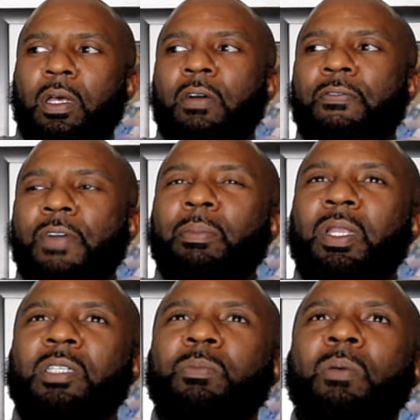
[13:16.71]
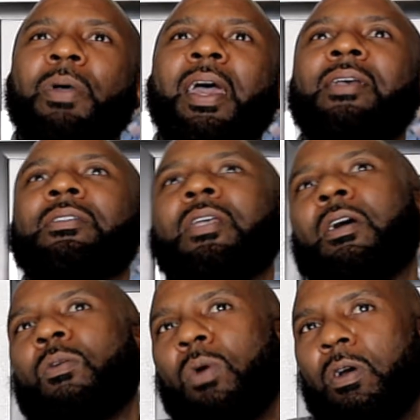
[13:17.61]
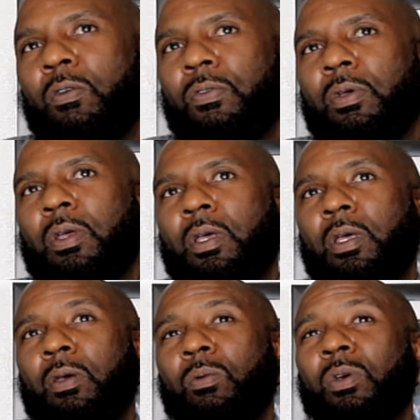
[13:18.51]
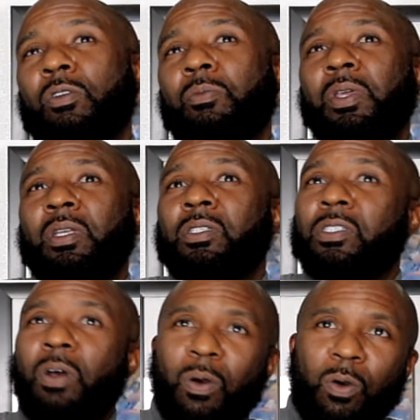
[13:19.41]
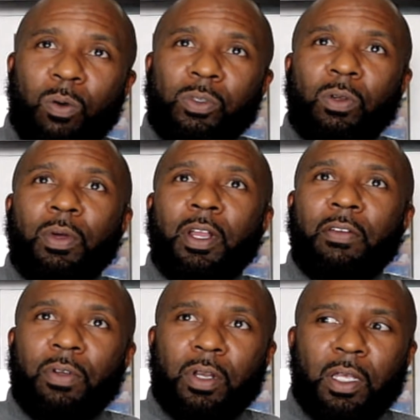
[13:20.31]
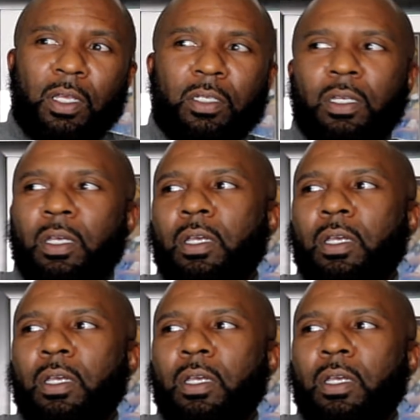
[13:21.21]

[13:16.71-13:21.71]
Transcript: a family that's been passed down wealth, whether it be just homes or whatever it is.